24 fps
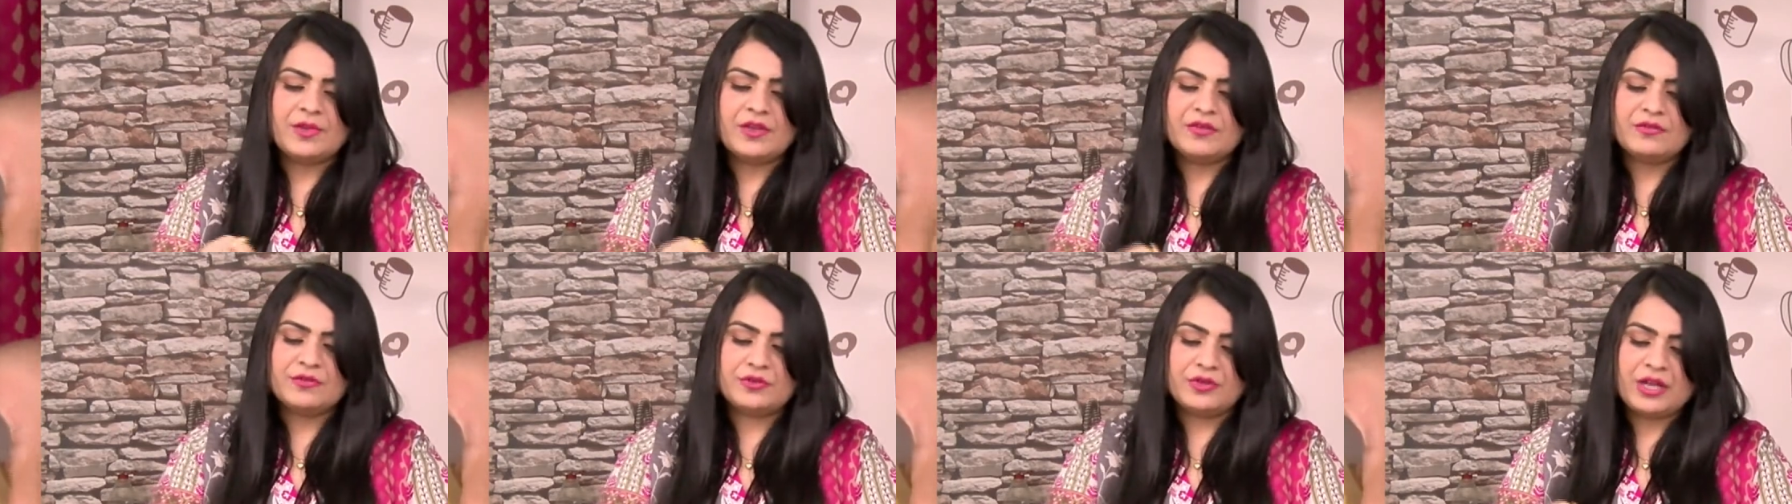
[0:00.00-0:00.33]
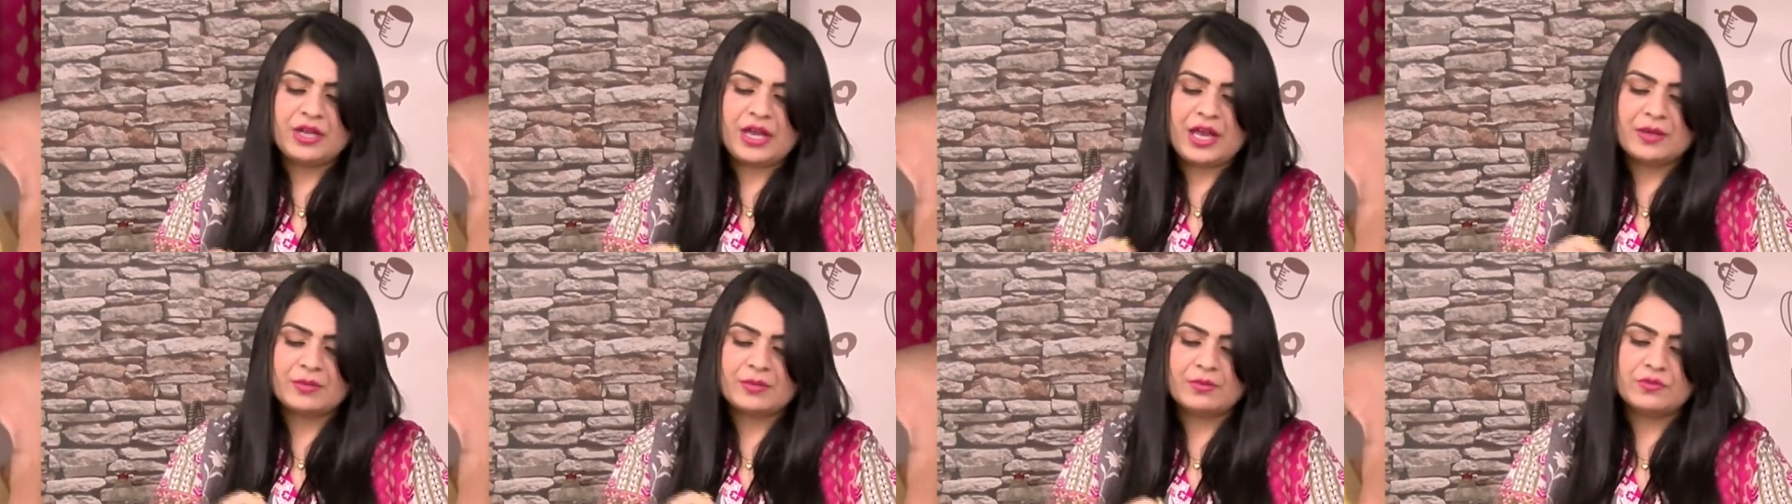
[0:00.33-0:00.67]
If you
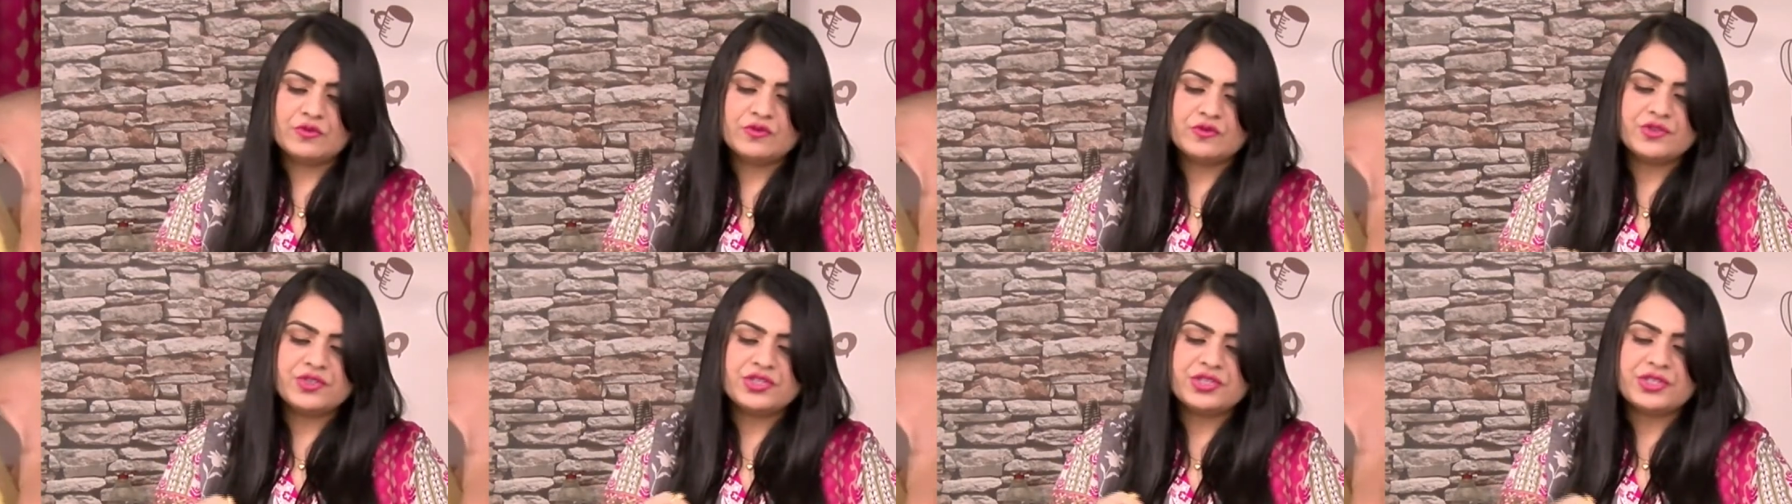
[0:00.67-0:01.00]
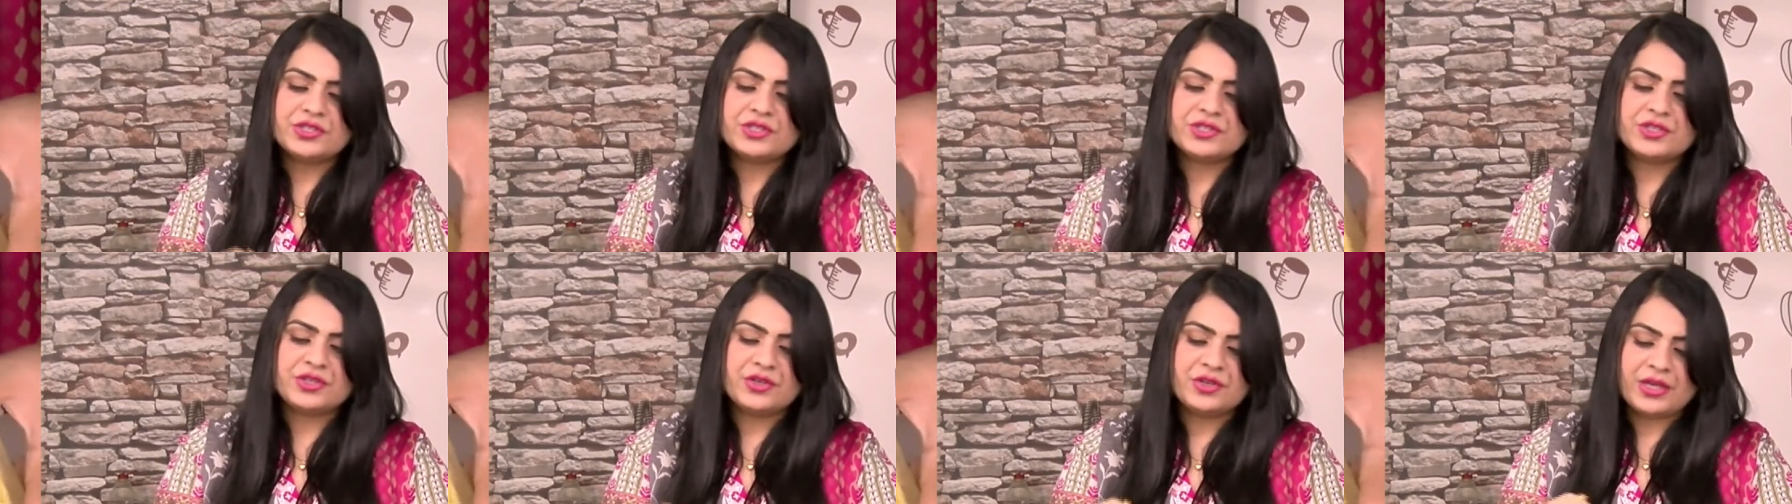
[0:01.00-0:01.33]
like more
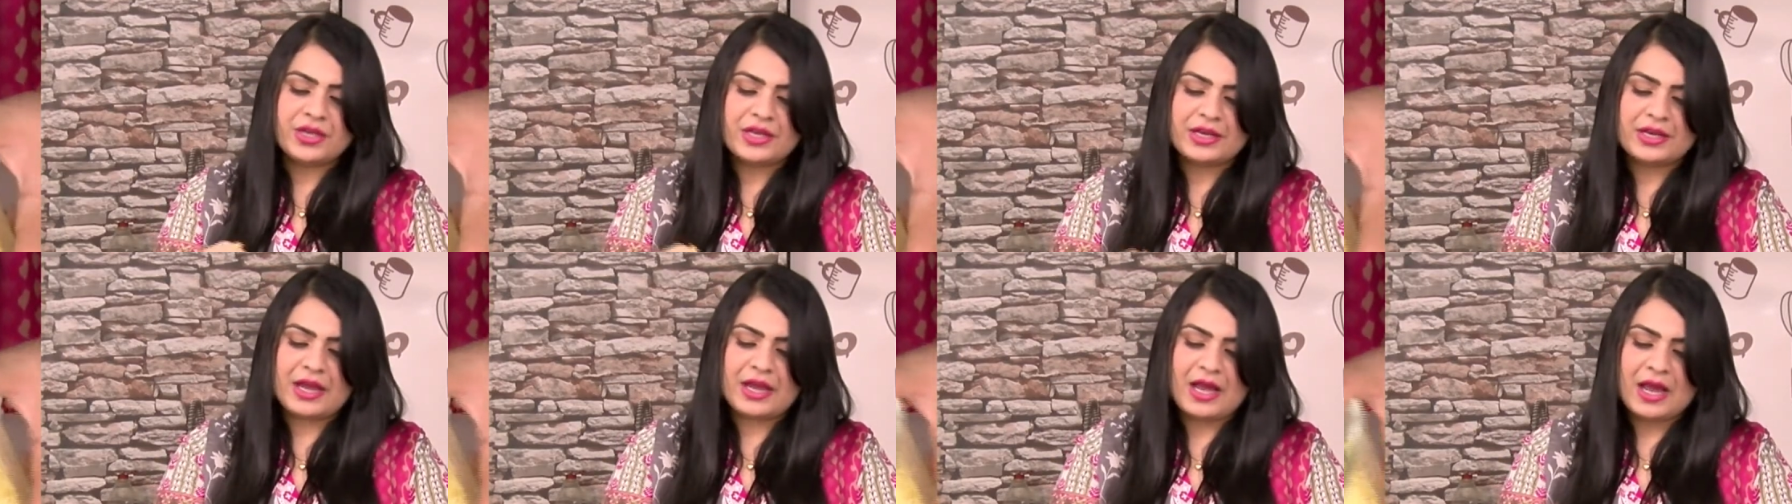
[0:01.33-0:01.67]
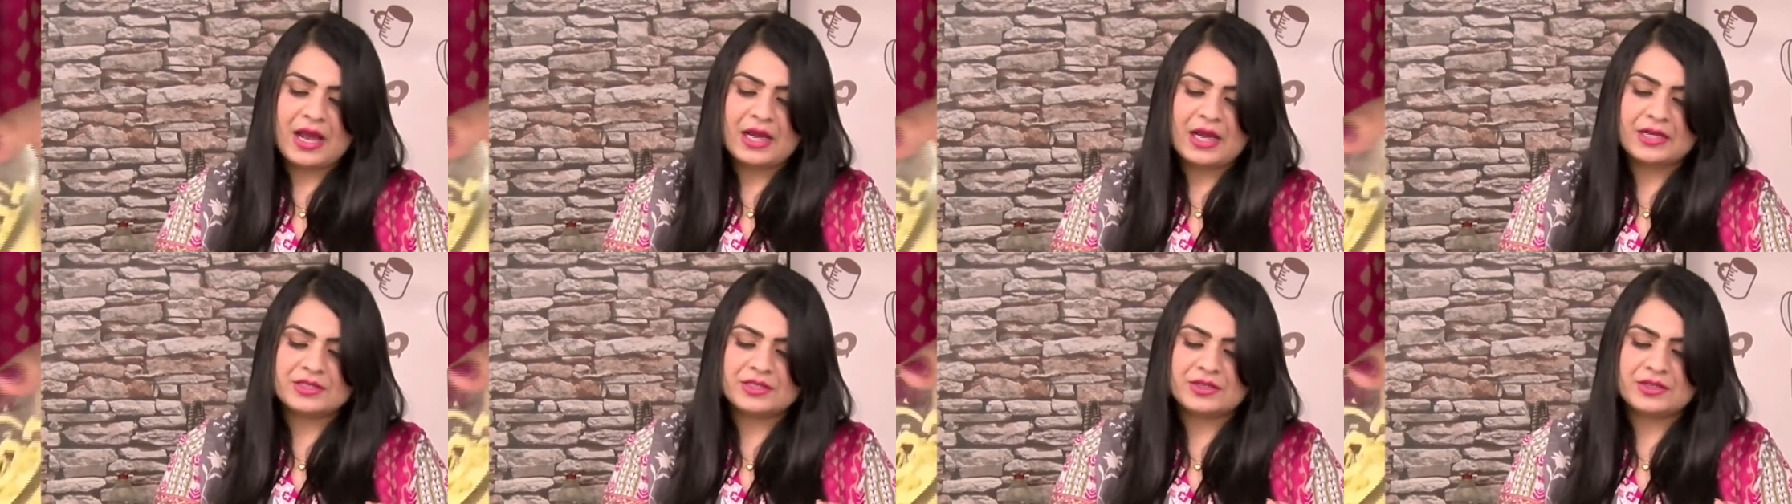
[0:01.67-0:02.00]
cheesy, you can
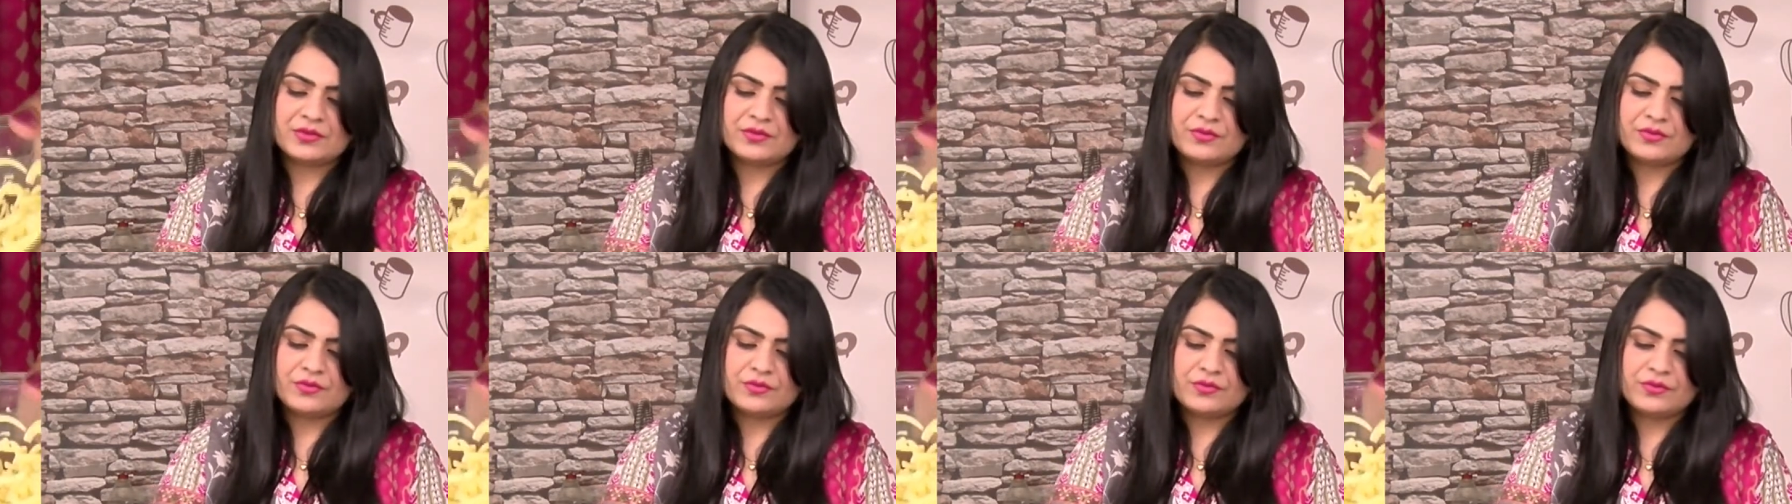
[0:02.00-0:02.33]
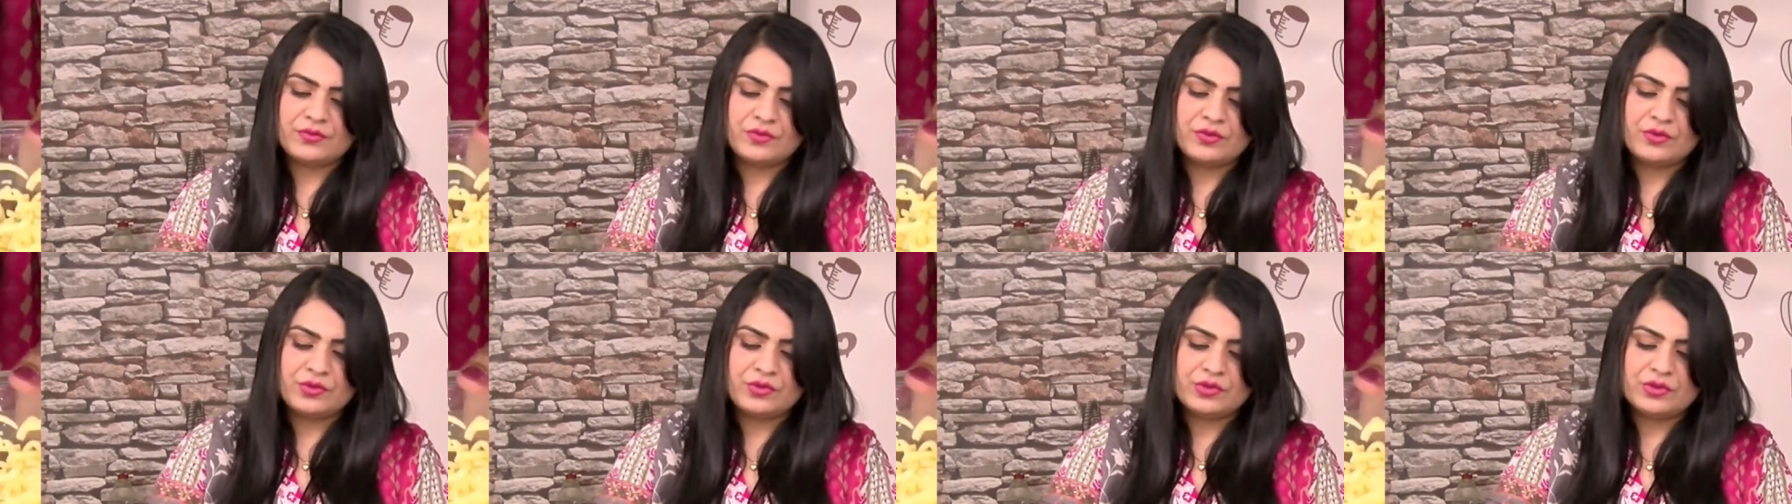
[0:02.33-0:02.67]
add the
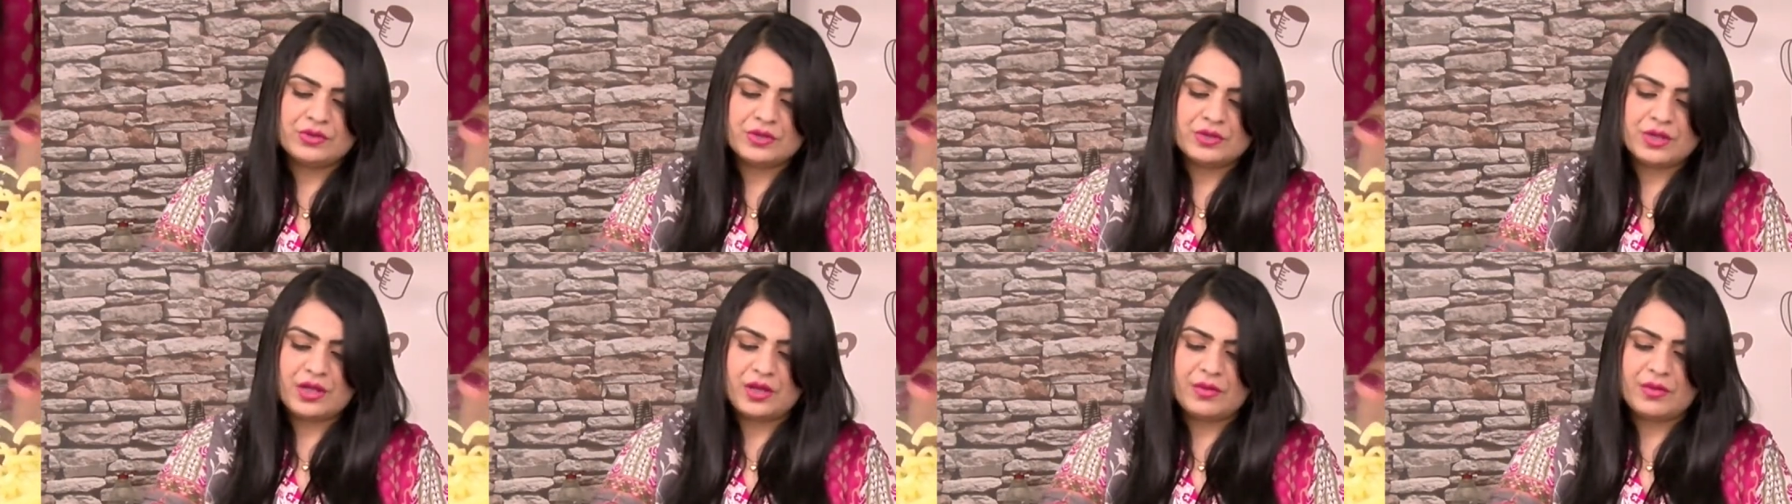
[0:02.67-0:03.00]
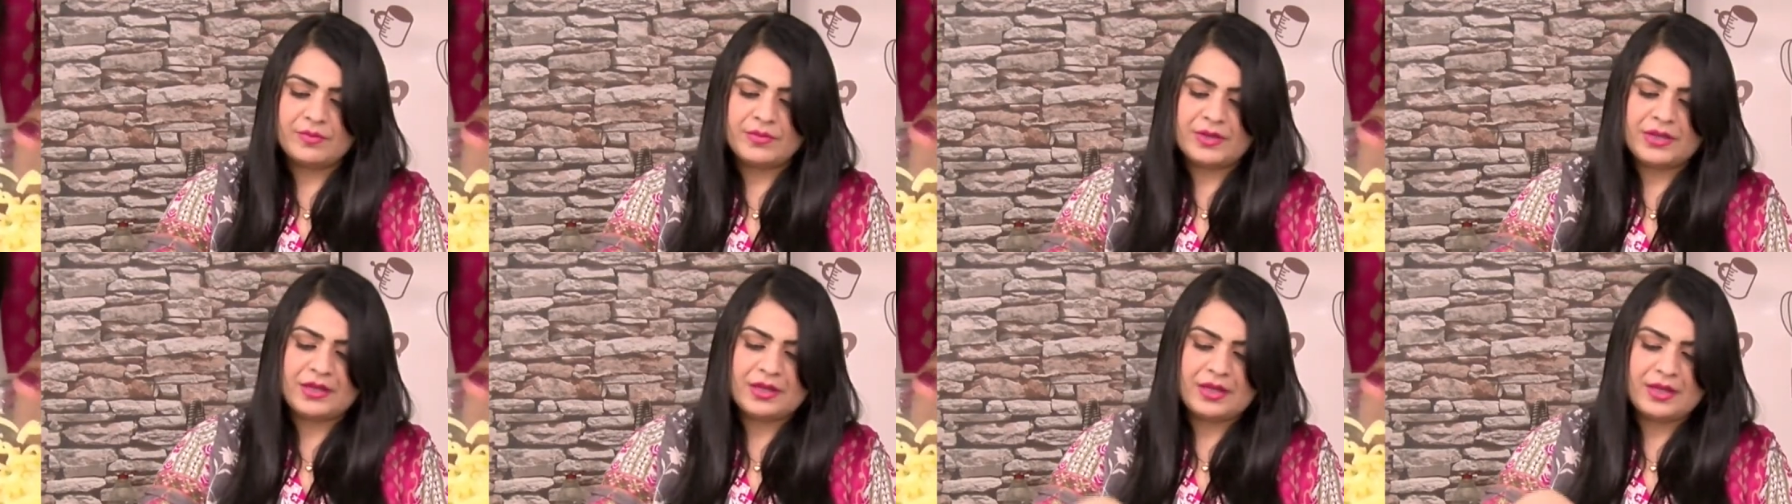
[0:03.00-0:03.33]
full cup
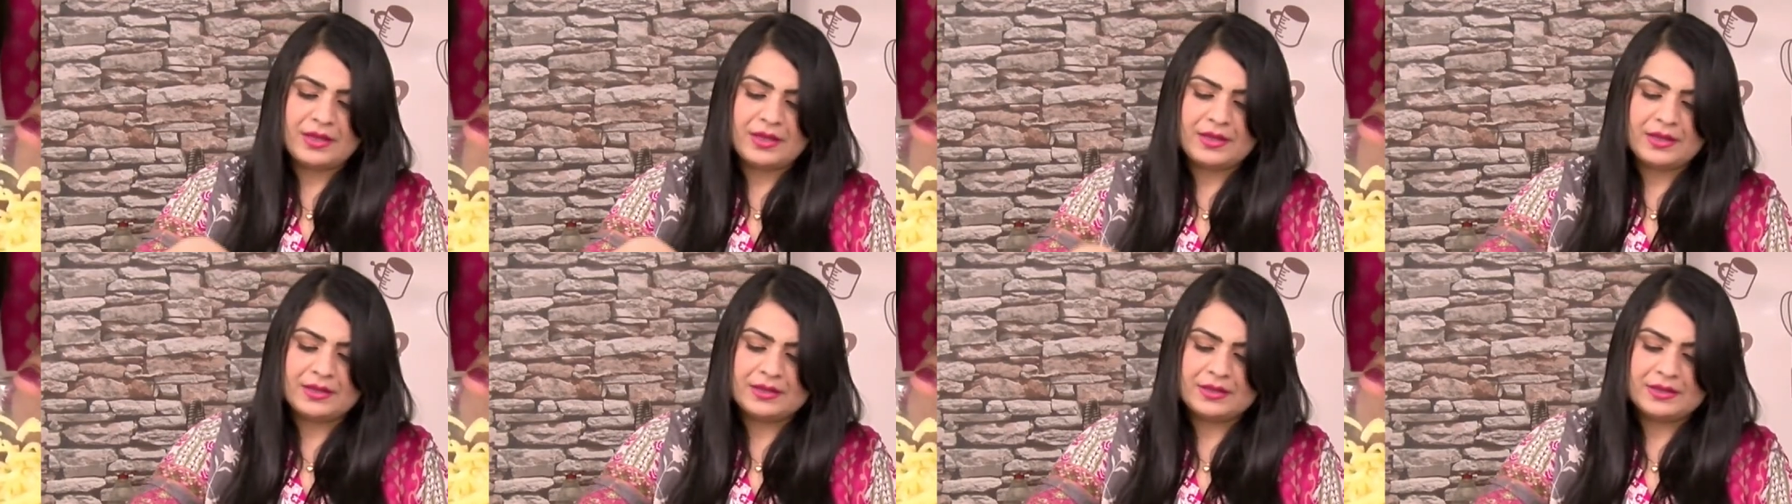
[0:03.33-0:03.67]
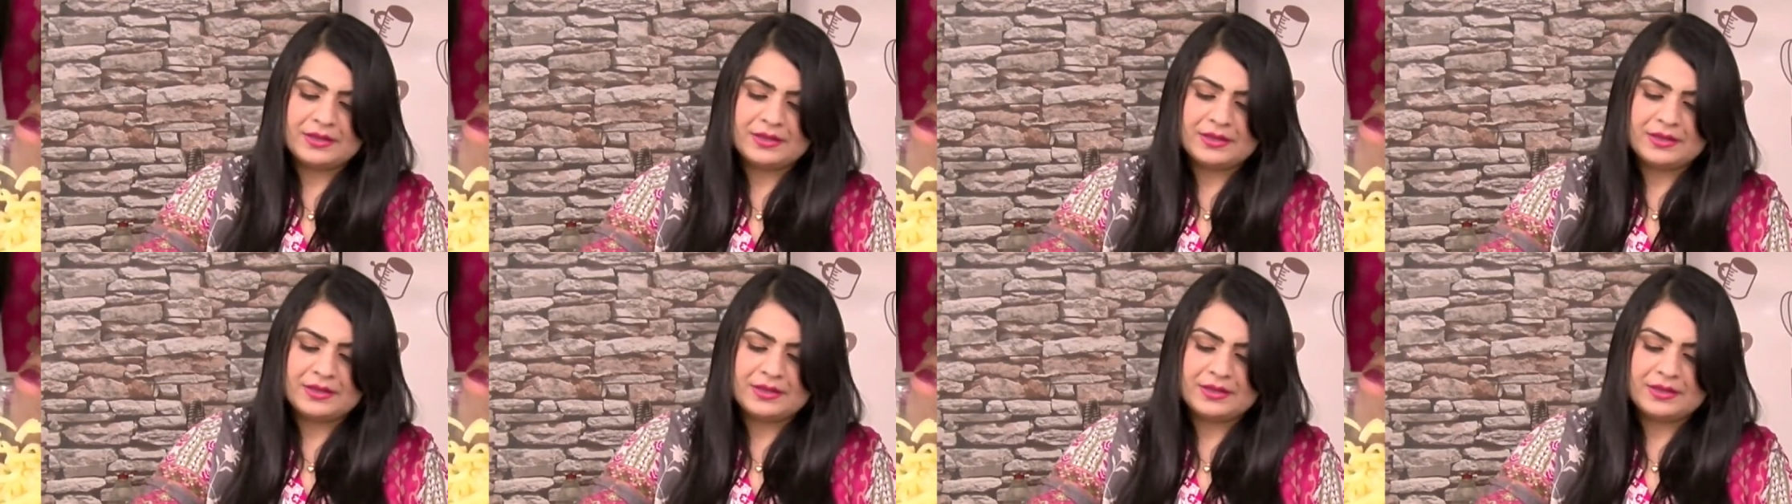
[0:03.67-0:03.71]
in it.